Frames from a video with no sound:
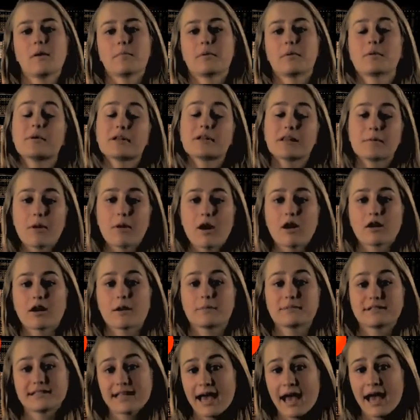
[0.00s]
But when the ball
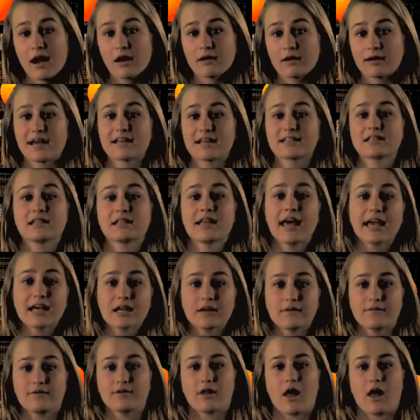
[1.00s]
comes down, it has a
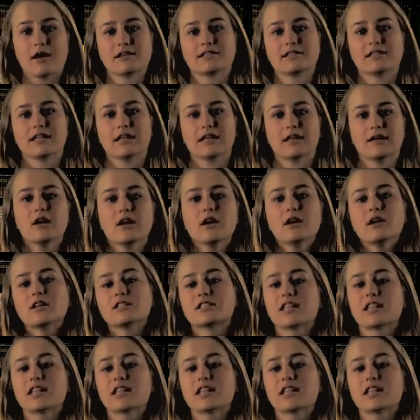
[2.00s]
negative velocity.